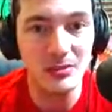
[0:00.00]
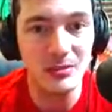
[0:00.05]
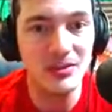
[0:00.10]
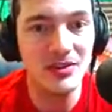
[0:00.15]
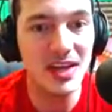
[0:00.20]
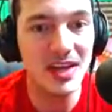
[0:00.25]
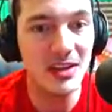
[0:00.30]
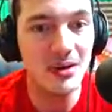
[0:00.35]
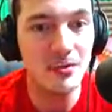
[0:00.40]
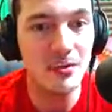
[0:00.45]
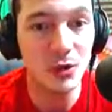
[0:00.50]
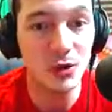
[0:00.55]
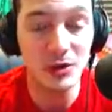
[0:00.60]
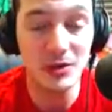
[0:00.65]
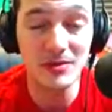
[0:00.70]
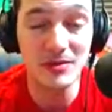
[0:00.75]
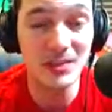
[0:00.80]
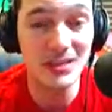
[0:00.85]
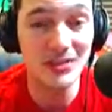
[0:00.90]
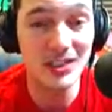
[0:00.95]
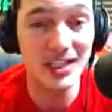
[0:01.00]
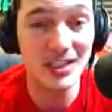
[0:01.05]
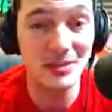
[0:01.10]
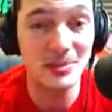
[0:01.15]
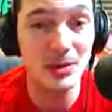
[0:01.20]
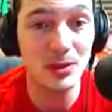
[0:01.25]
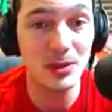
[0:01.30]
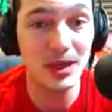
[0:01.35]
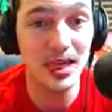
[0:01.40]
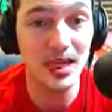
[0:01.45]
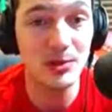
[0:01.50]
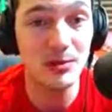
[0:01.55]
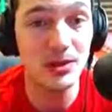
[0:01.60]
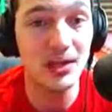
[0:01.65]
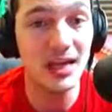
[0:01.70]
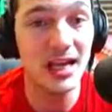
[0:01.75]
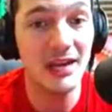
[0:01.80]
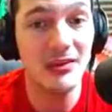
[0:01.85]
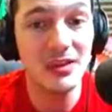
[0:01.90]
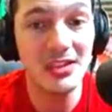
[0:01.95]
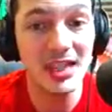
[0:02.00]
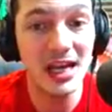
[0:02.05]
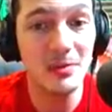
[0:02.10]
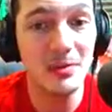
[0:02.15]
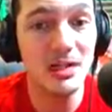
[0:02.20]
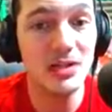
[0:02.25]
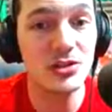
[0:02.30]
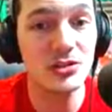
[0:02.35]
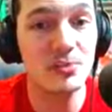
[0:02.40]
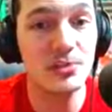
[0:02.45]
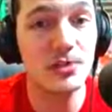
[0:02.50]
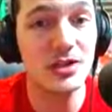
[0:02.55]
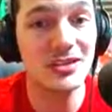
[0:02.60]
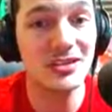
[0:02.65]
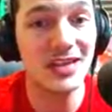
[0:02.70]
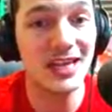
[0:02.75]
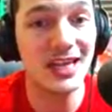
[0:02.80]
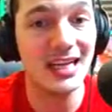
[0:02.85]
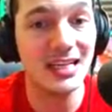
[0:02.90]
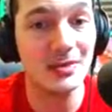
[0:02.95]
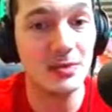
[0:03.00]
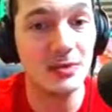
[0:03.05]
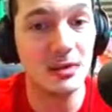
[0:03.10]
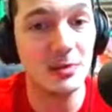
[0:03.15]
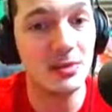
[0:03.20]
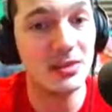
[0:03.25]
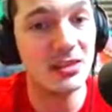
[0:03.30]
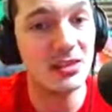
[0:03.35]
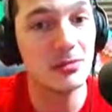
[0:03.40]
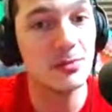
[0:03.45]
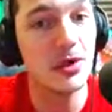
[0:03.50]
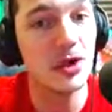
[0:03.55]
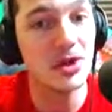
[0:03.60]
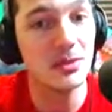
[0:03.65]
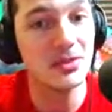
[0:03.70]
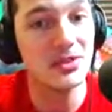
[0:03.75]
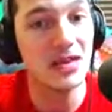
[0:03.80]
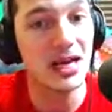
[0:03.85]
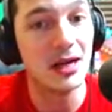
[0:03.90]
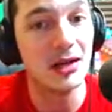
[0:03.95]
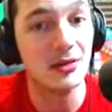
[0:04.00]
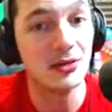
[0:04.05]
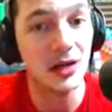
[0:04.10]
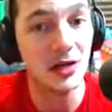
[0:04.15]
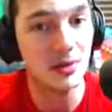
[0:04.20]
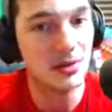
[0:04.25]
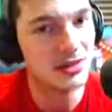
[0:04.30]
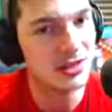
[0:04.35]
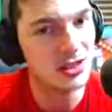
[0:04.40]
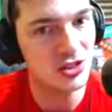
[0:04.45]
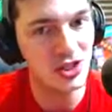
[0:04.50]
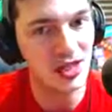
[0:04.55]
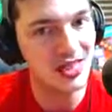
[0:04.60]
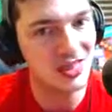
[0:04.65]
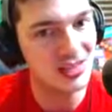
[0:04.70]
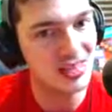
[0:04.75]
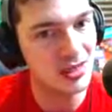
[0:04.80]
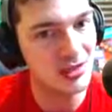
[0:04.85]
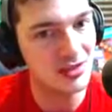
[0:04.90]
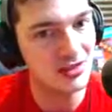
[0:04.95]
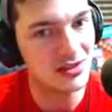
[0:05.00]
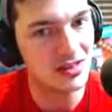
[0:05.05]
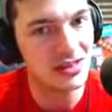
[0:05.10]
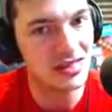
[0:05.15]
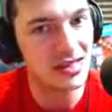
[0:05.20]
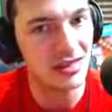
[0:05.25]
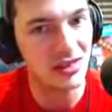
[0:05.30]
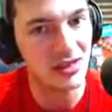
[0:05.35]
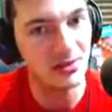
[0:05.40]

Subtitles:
We've got a Mortar vs. Expo gameplay. Every time he deploys that Expo, he puts the barbs down. So I put the giant skeleton down.